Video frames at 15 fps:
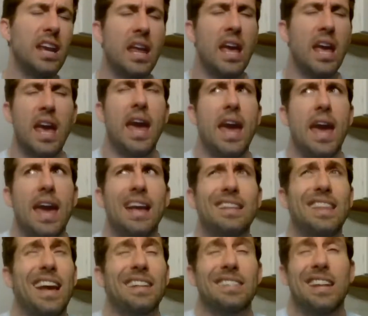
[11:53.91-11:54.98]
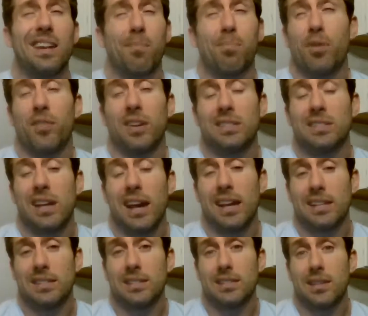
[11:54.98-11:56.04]
And if that's not a perfect
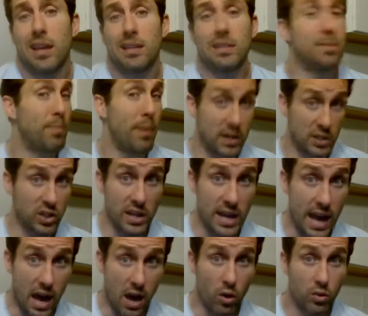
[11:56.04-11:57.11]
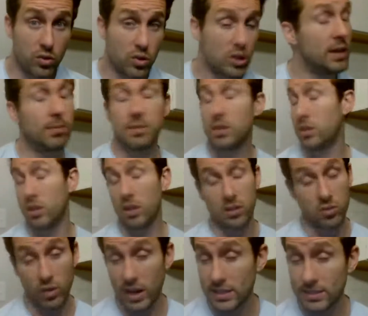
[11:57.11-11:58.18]
science, especially now,
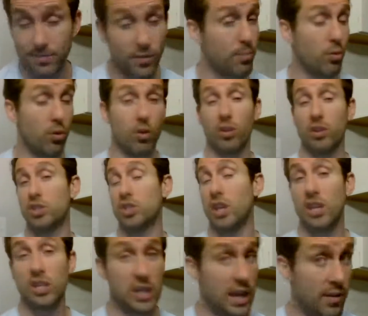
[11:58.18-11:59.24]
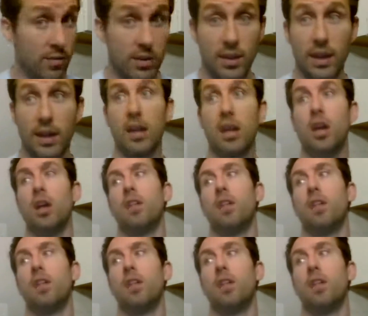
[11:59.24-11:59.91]
the transfer portal has changed everything.